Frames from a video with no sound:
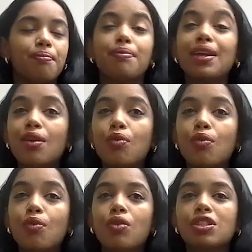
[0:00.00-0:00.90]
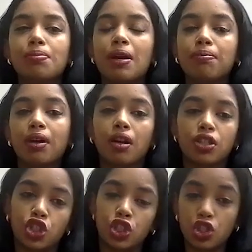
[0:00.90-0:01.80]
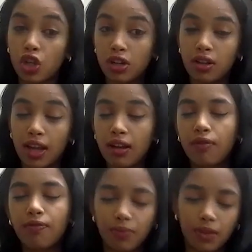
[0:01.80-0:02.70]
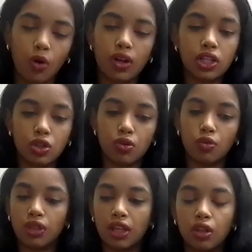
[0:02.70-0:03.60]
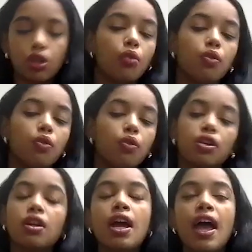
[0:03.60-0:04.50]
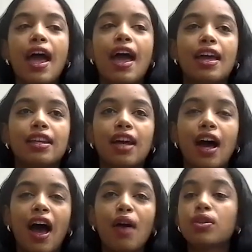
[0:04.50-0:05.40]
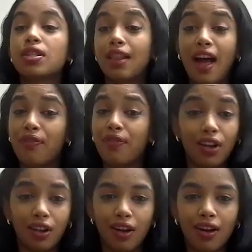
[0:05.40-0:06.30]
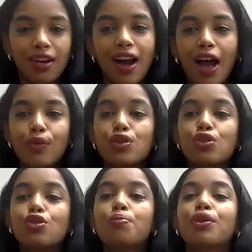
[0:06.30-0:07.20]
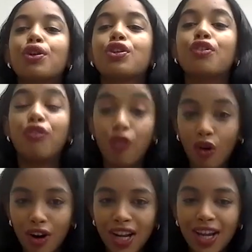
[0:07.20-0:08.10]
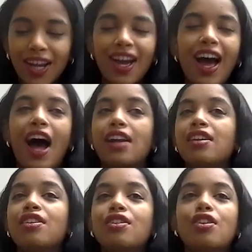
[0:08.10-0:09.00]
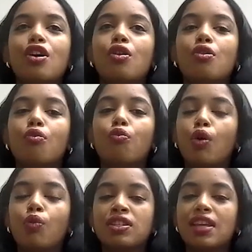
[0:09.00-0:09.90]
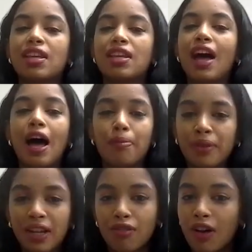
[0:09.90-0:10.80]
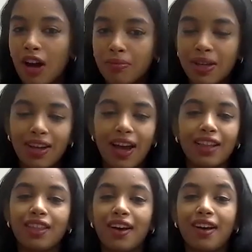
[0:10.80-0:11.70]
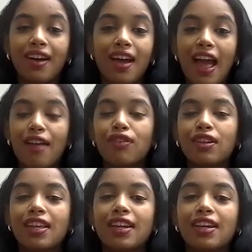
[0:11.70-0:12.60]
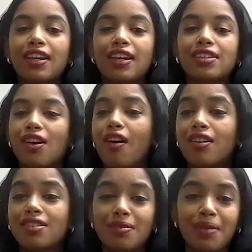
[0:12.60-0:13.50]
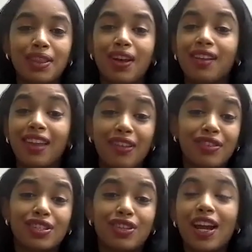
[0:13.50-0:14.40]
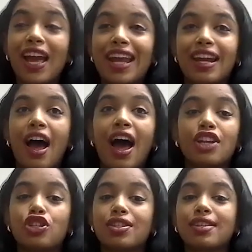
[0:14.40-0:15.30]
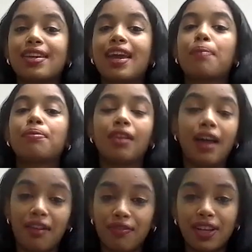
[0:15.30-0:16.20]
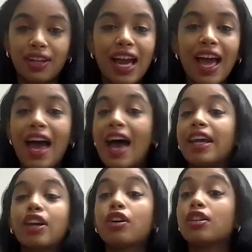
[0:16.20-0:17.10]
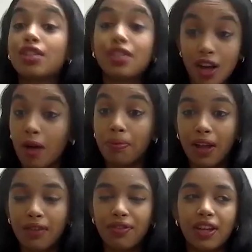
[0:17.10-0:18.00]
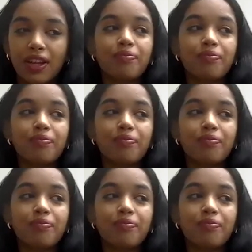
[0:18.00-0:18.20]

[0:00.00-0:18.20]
Me, once my blood oxygen started like going to the lower, and I was laughing go up. I was super euphoric. I didn't know what was happening around me. I thought everything is awesome. I thought life is great. And I just kept laughing, and I couldn't stop laughing.